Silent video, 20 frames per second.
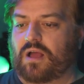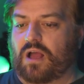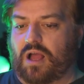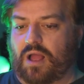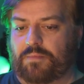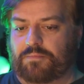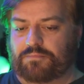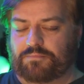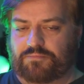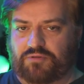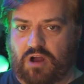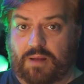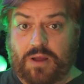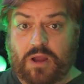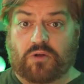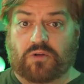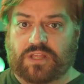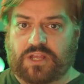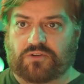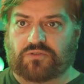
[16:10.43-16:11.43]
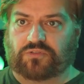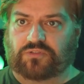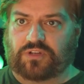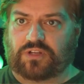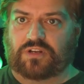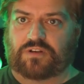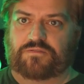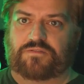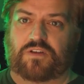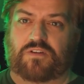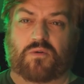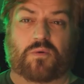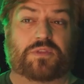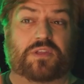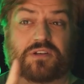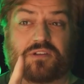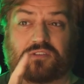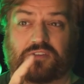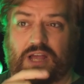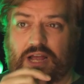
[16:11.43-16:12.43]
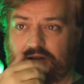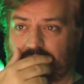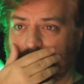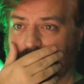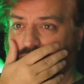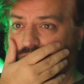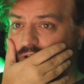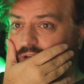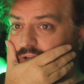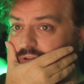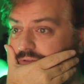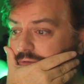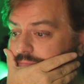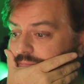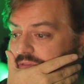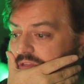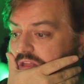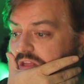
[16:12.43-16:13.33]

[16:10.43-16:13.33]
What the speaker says: I'm primarily interested in figuring out what the design of this thing is.